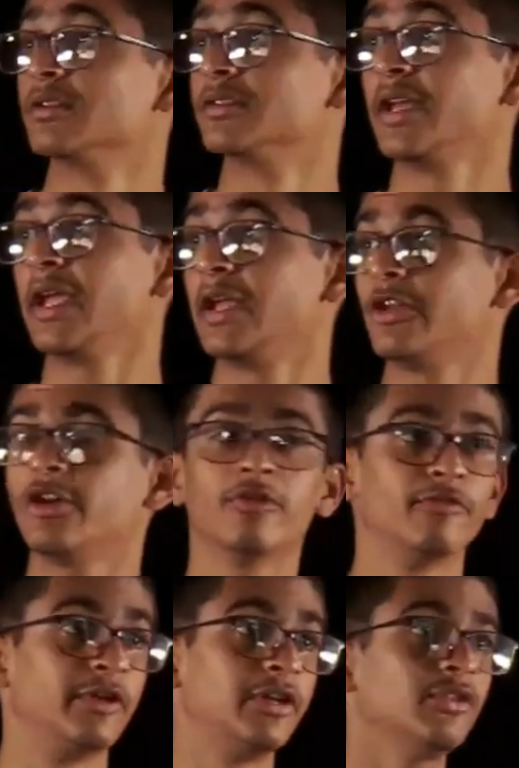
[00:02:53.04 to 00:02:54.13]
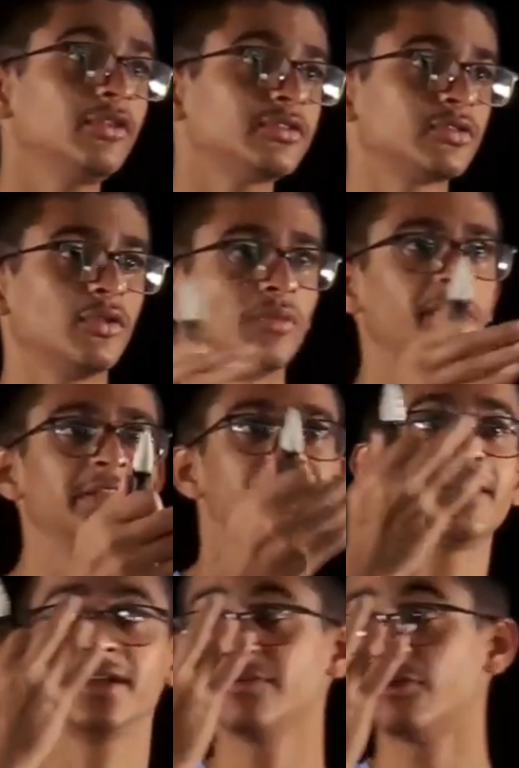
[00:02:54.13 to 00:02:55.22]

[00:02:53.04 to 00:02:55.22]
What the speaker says: the area of windows, so basically